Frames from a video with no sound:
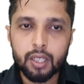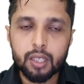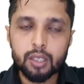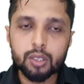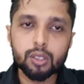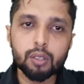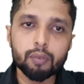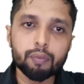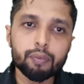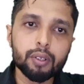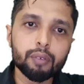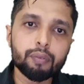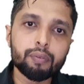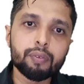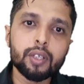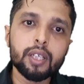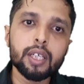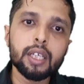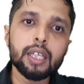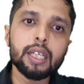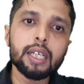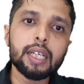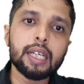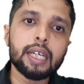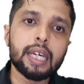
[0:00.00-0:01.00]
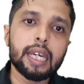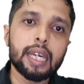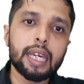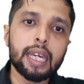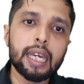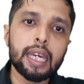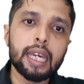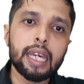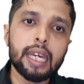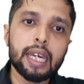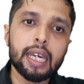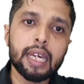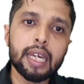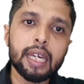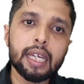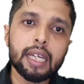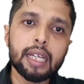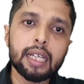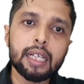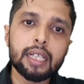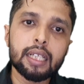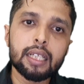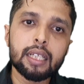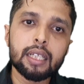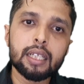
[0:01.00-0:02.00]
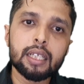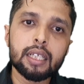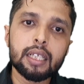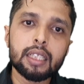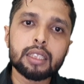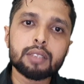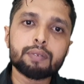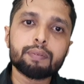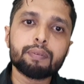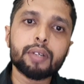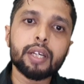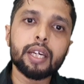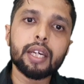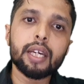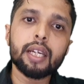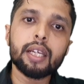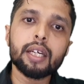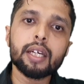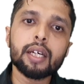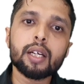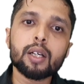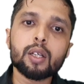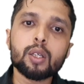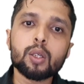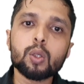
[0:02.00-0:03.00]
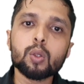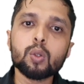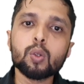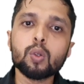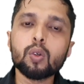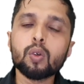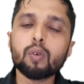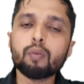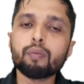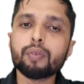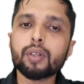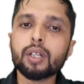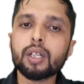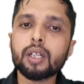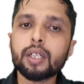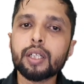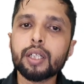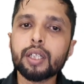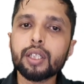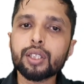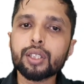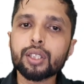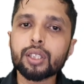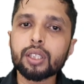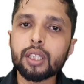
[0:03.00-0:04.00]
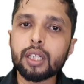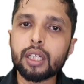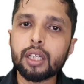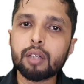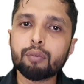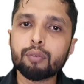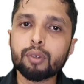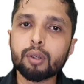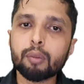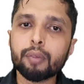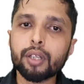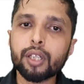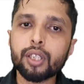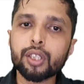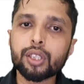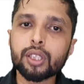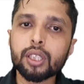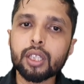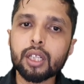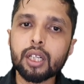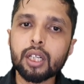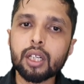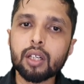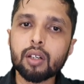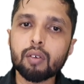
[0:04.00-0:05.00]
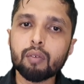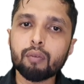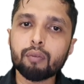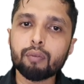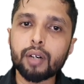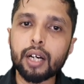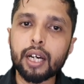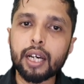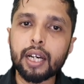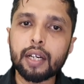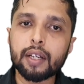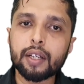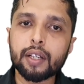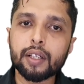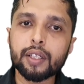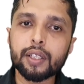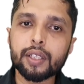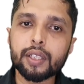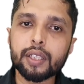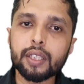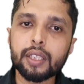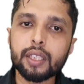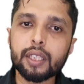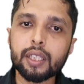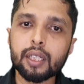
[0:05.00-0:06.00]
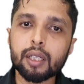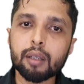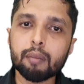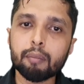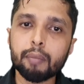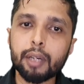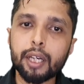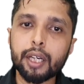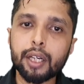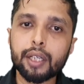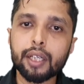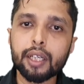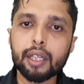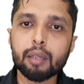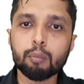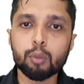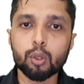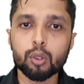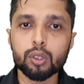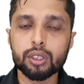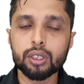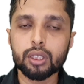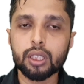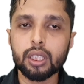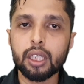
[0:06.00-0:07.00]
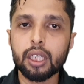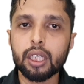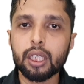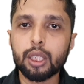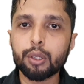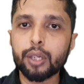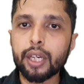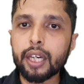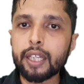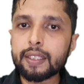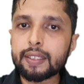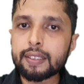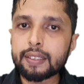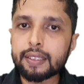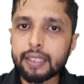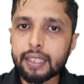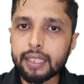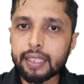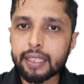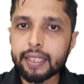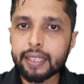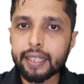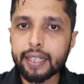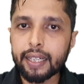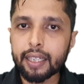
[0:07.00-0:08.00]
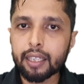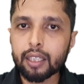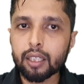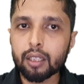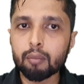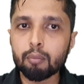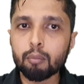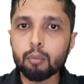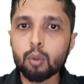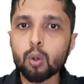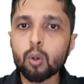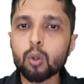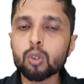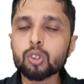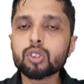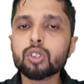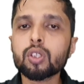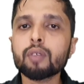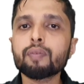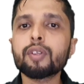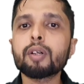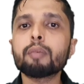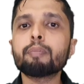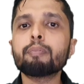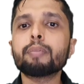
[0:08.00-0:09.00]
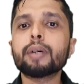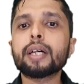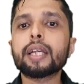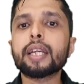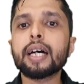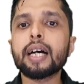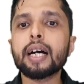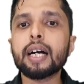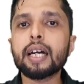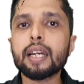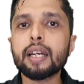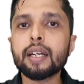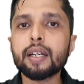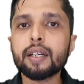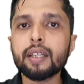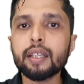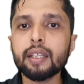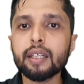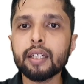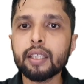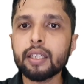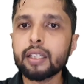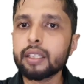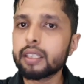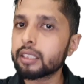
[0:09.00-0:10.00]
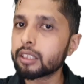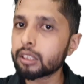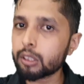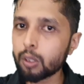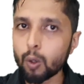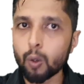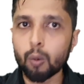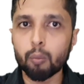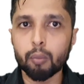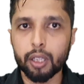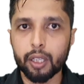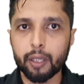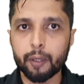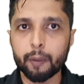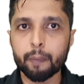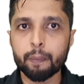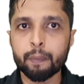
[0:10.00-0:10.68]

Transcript: So 15a is failure to furnish information, file return, maintain books. You can see that most of the penalty is common.